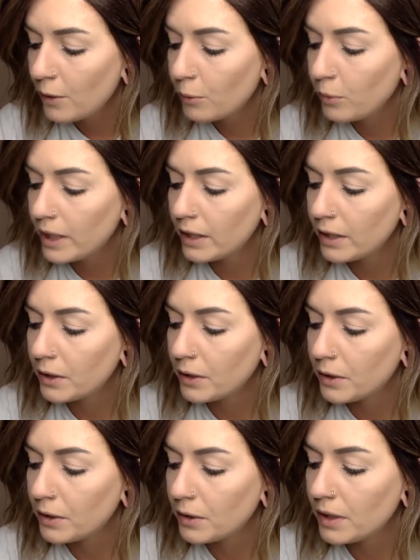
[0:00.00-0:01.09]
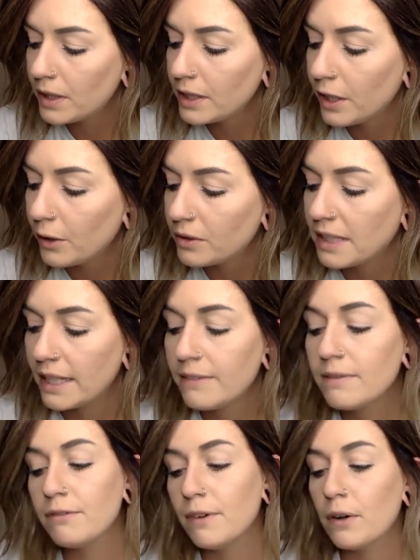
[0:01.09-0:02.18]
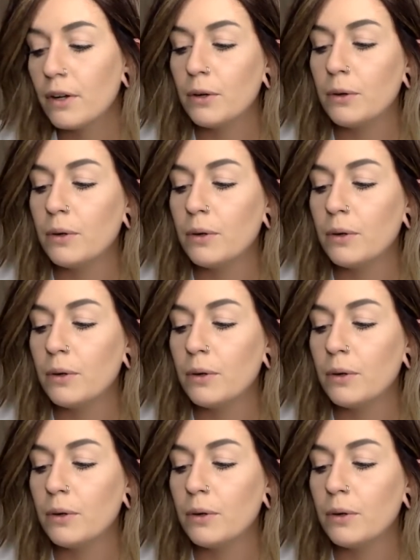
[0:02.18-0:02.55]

will, you know, send them the photo.